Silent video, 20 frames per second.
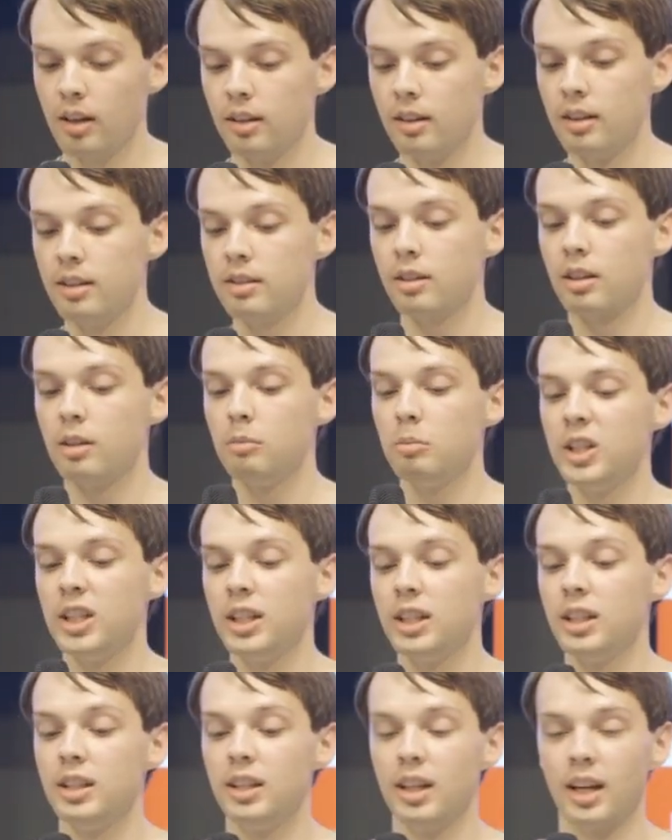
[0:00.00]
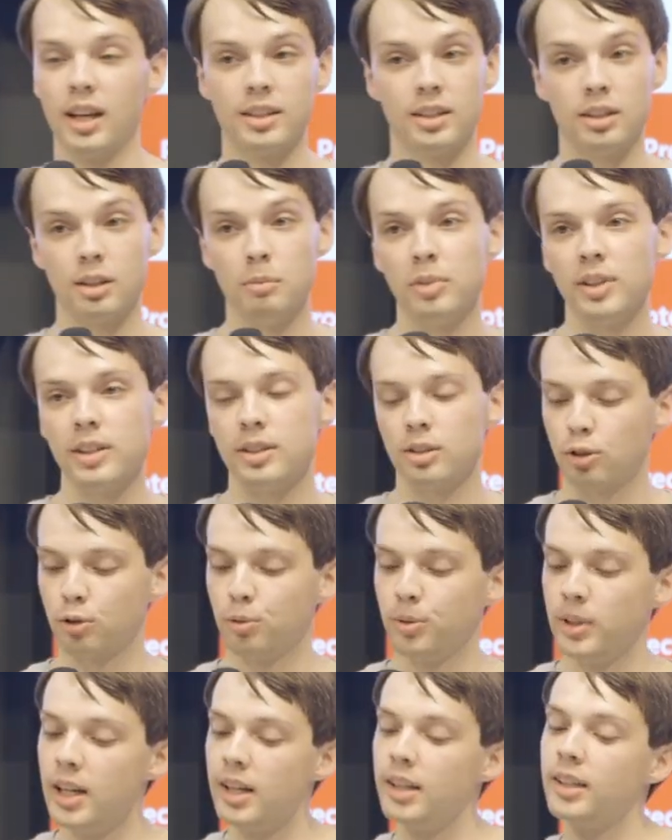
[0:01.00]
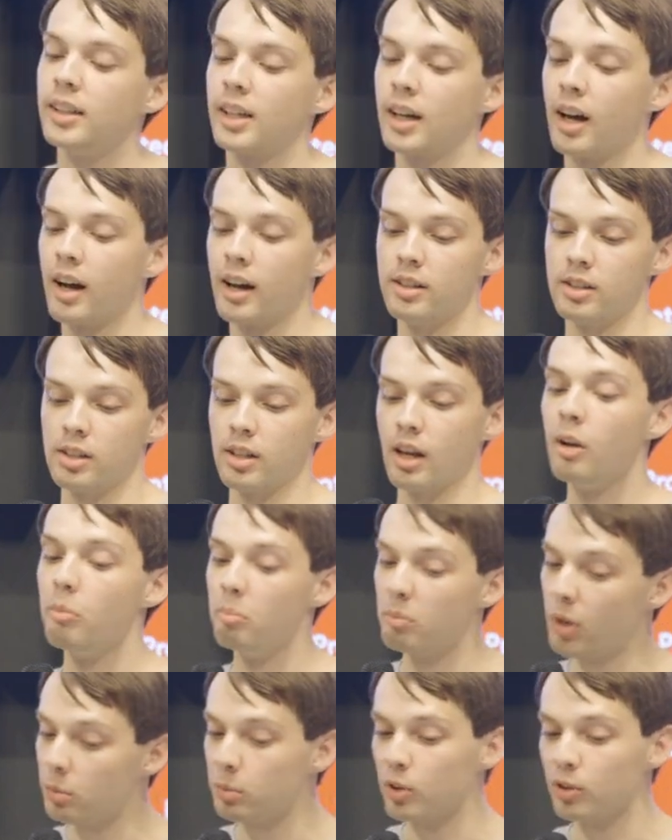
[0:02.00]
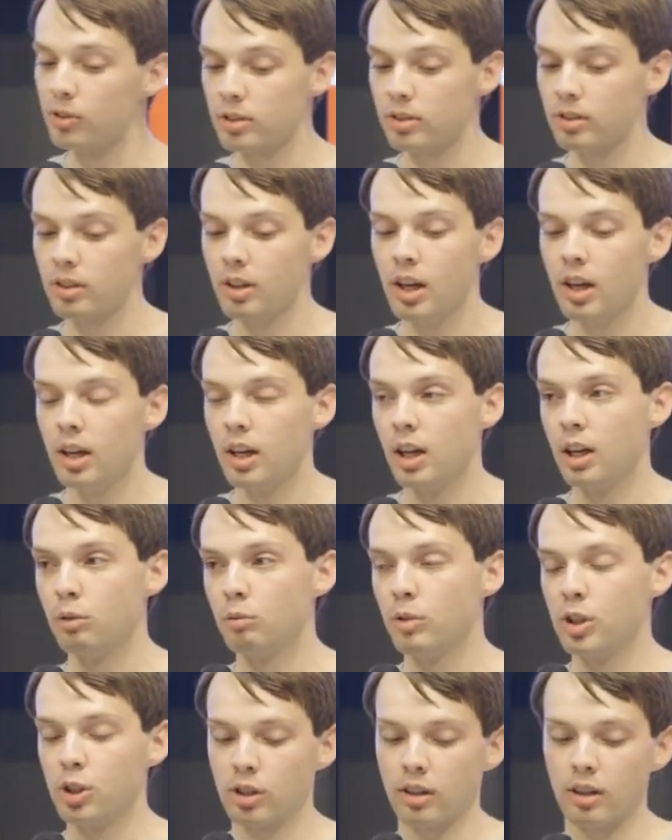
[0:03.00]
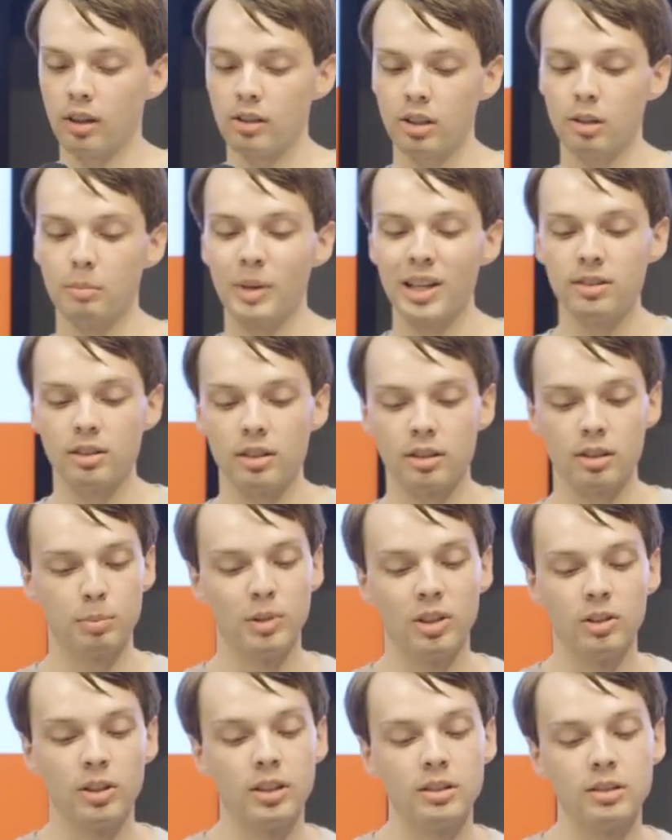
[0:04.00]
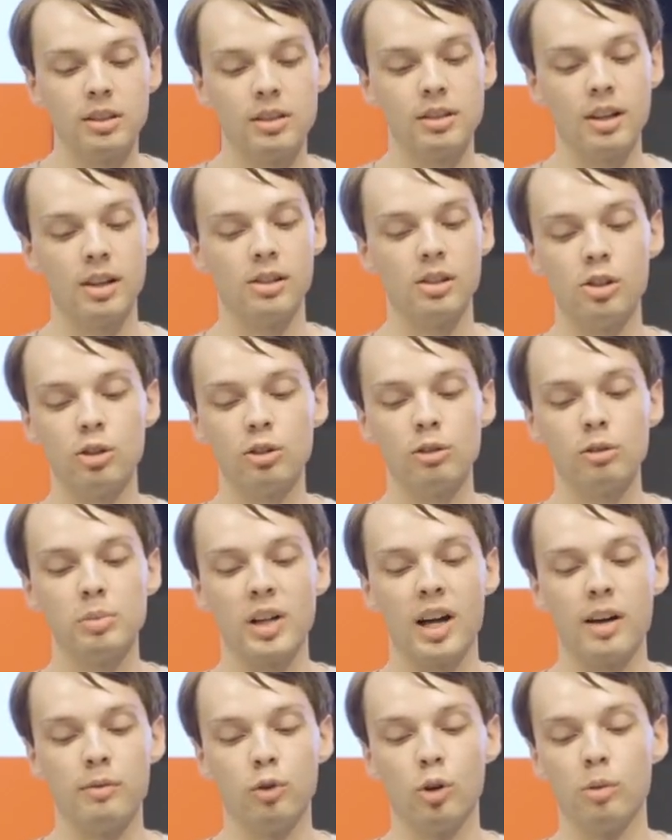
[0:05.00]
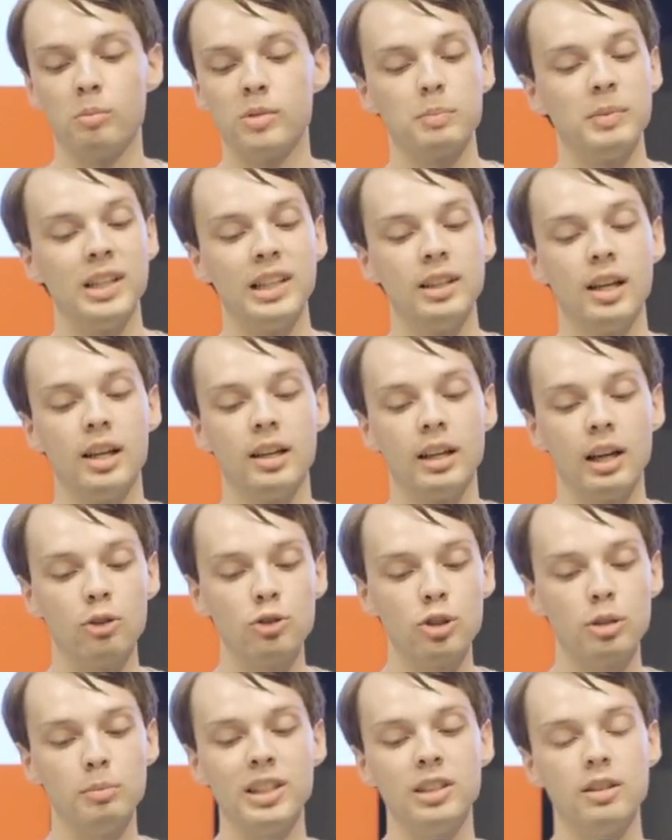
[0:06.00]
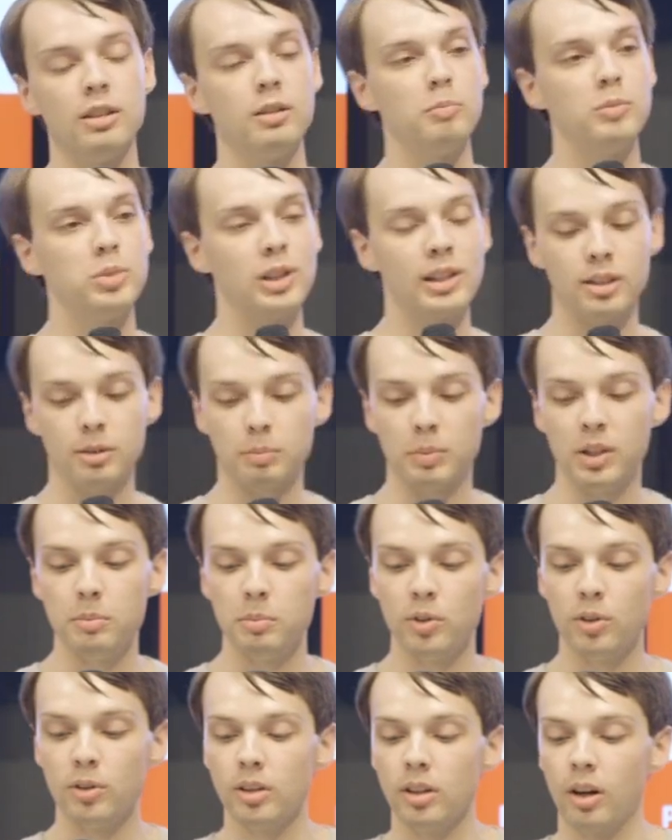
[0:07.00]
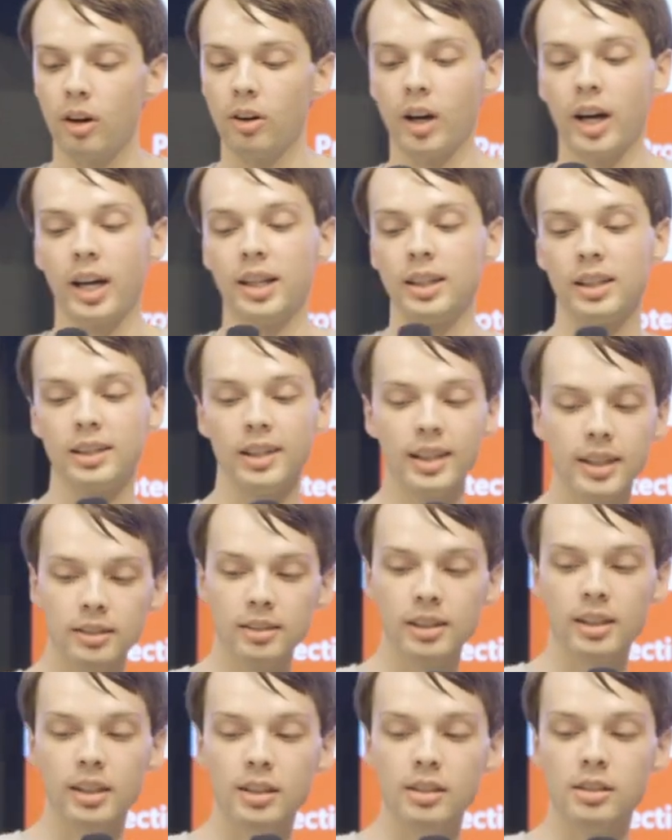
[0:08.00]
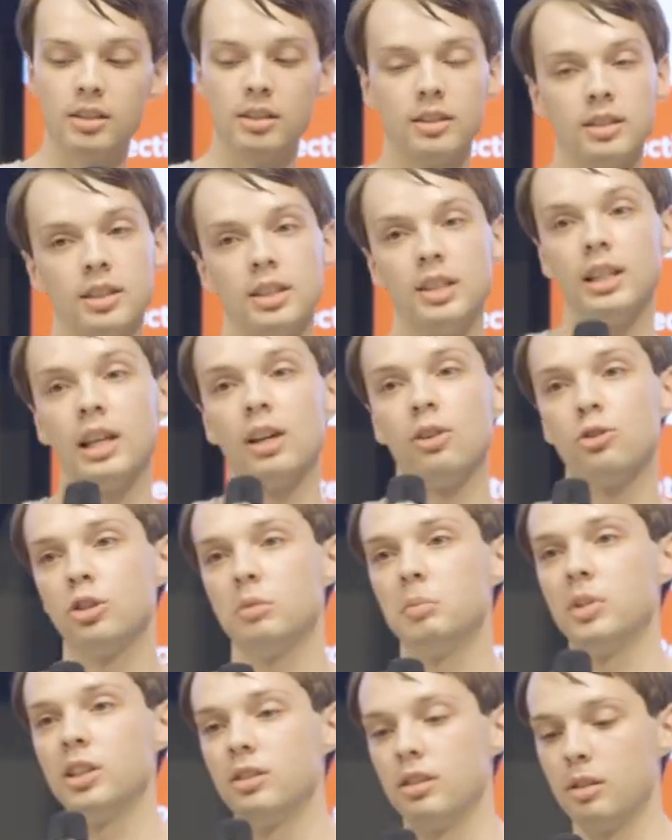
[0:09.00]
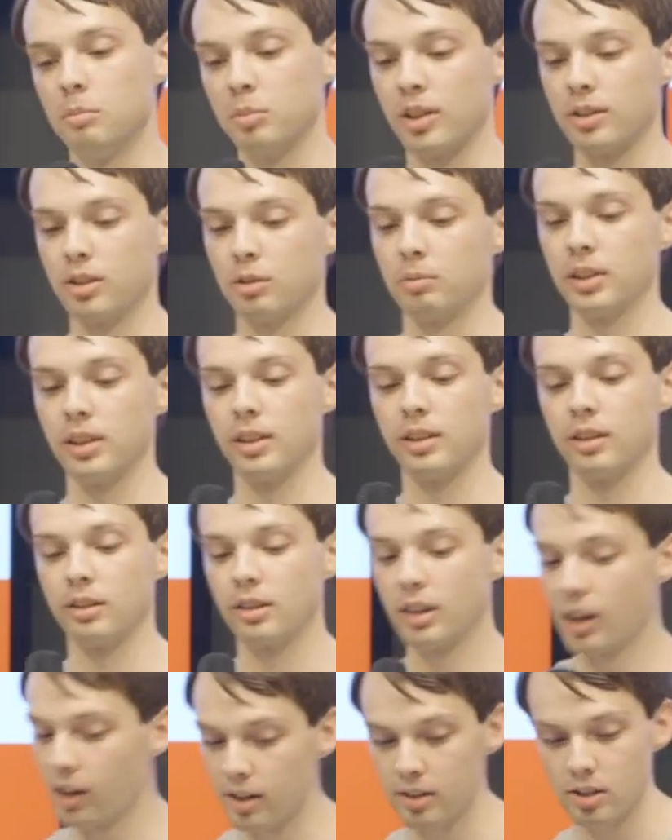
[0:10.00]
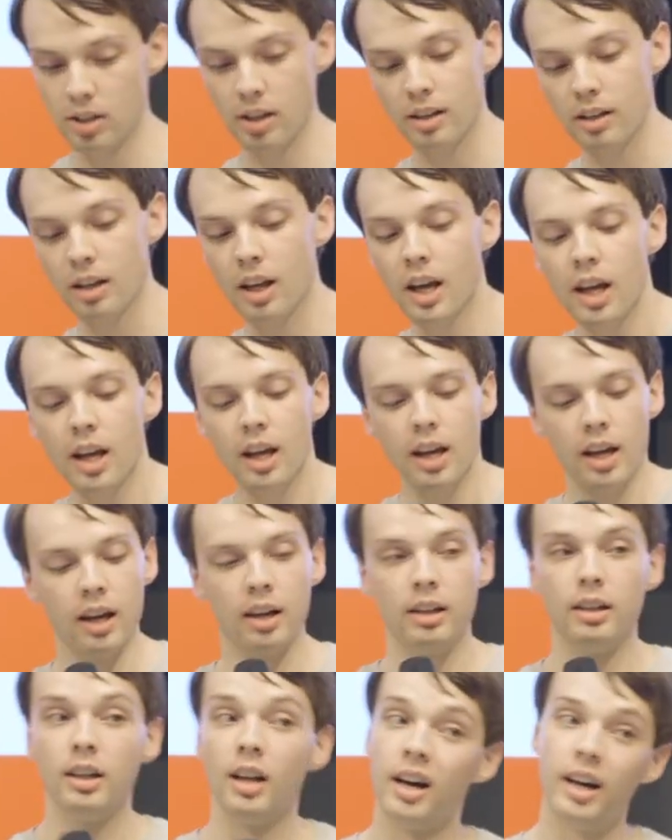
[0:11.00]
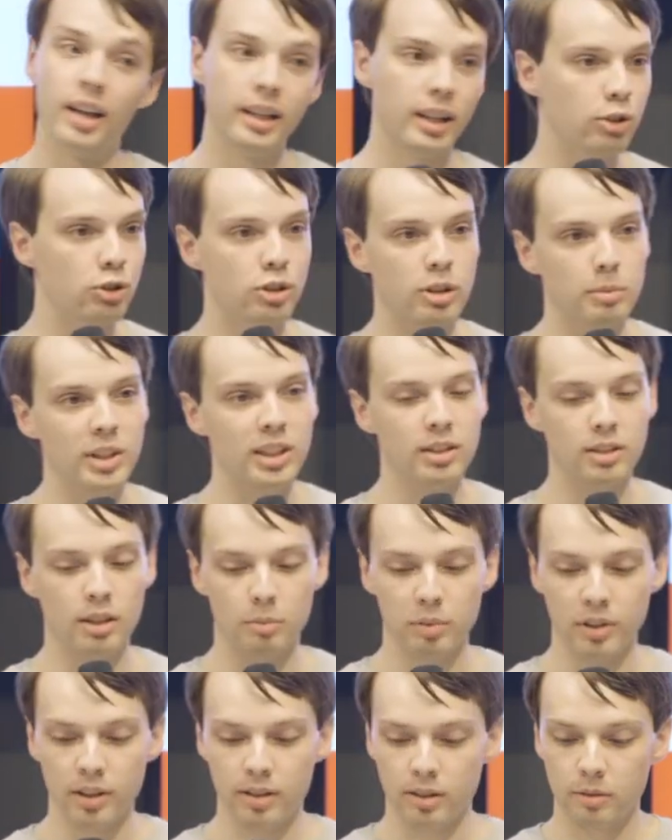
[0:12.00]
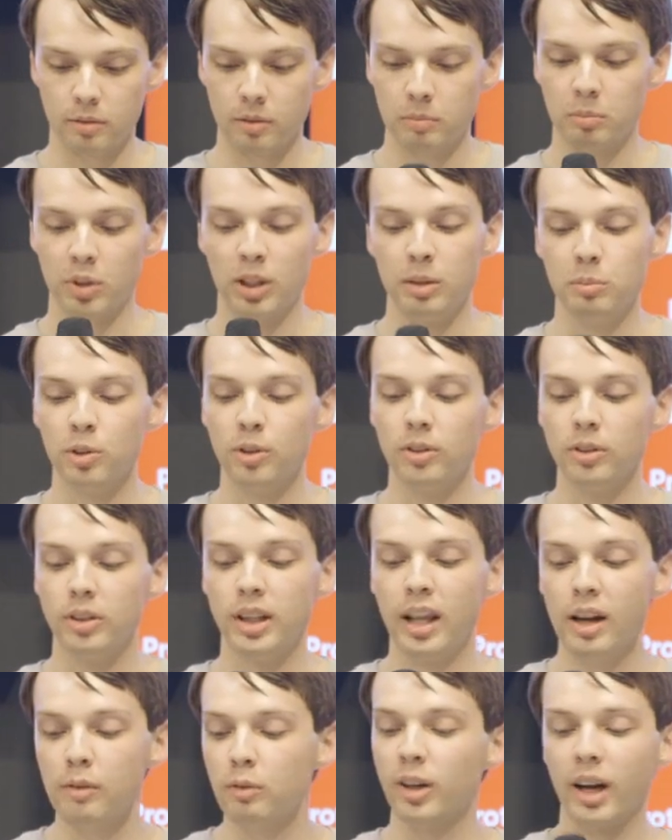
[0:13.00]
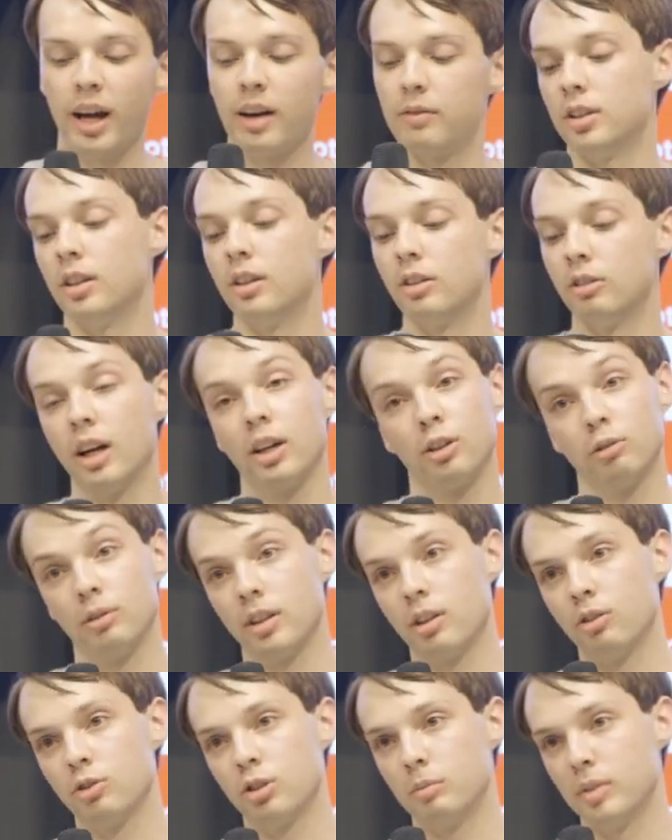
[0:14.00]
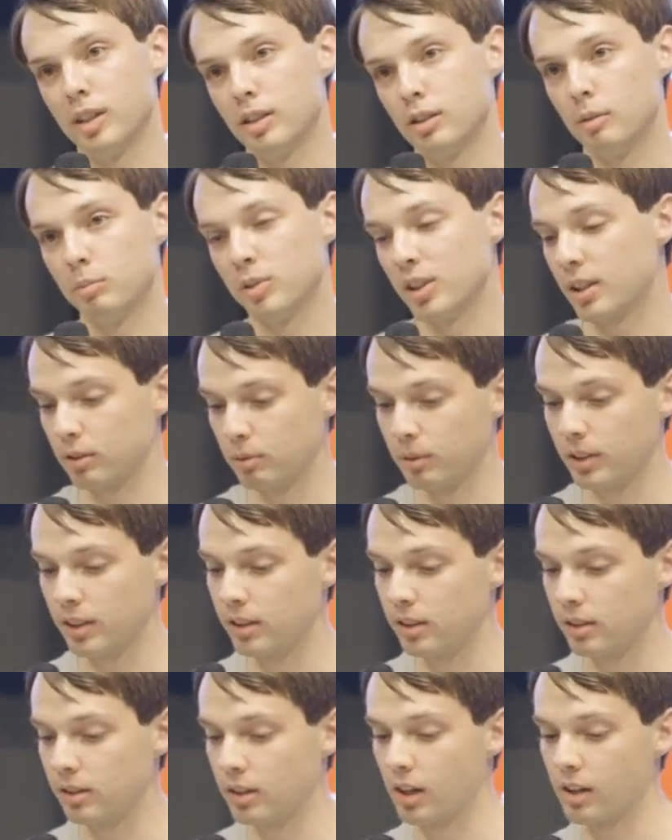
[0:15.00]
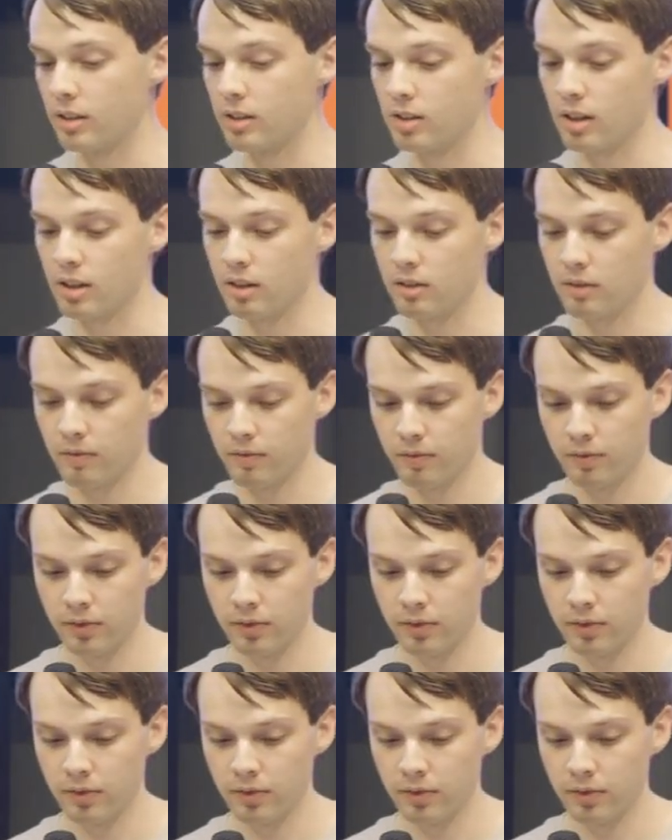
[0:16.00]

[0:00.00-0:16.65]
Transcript: This can be as simple as creating content bubbles in which customized experiences on digital platforms mean that LGBT plus people are highly likely to see LGBT plus related content, and non-LGBT plus people never have to interact with LGBT plus related content.